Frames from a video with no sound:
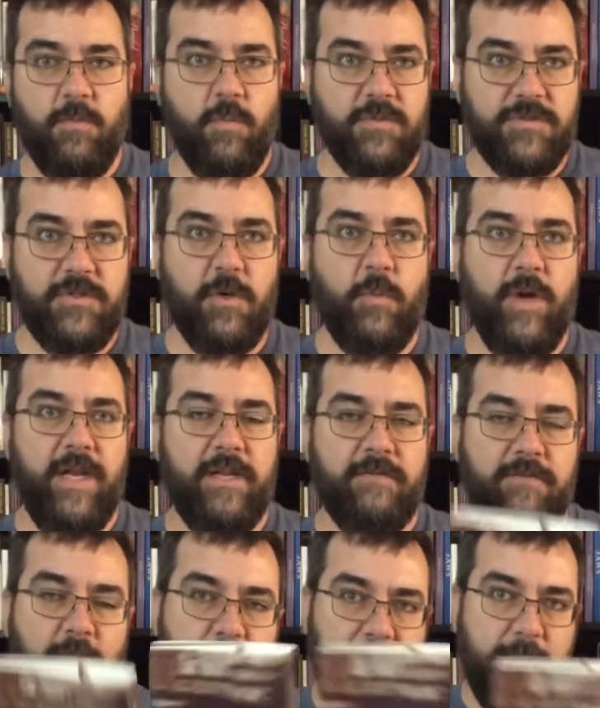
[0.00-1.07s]
still waiting
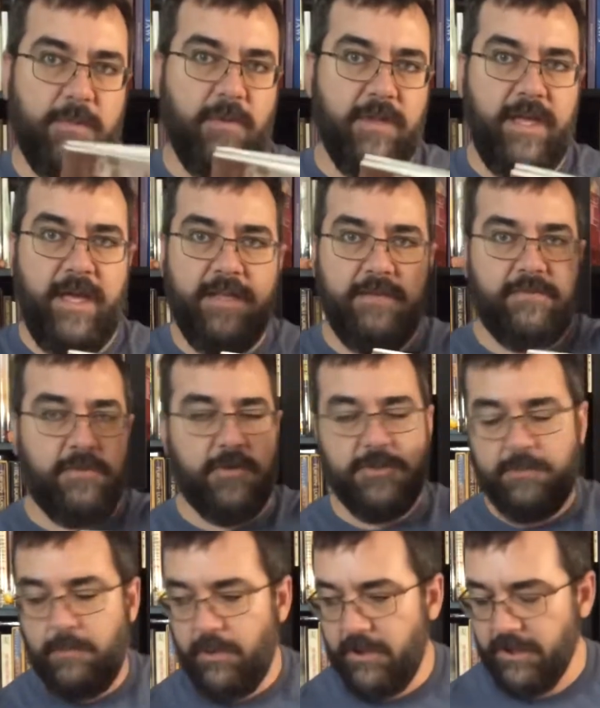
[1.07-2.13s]
for people that had the
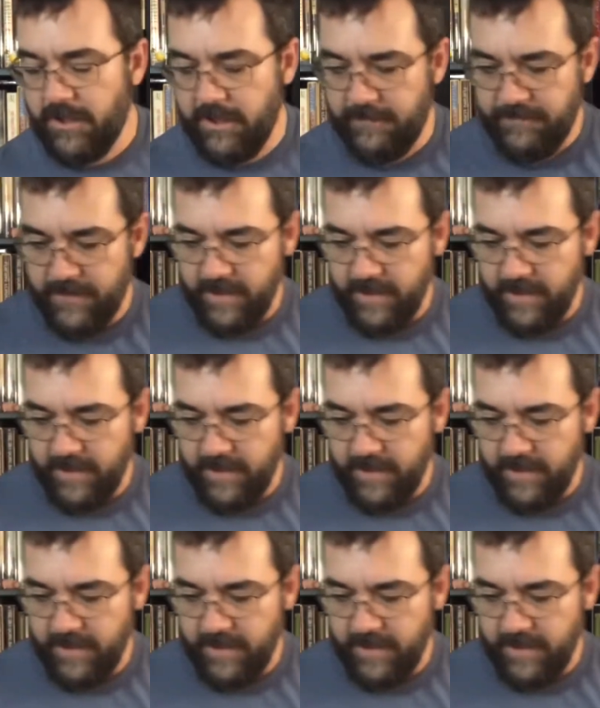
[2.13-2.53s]
first book